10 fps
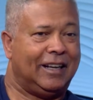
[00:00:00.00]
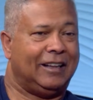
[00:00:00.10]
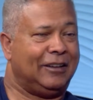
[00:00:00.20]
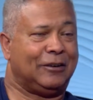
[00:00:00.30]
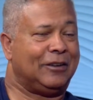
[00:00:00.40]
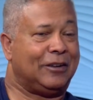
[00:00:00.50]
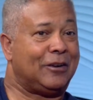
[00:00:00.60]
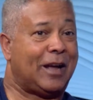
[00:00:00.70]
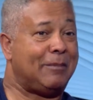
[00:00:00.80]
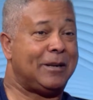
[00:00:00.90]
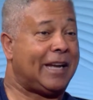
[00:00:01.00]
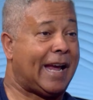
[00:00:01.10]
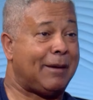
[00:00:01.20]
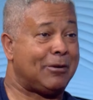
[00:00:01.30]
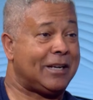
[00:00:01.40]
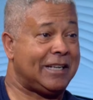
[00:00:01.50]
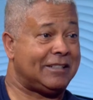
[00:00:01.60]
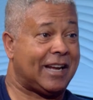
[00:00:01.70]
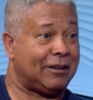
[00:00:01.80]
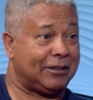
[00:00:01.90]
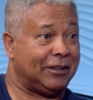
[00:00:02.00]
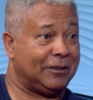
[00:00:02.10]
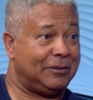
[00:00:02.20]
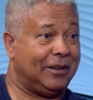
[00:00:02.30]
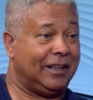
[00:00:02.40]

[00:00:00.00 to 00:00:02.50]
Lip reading: there are not many Aberdeens out there,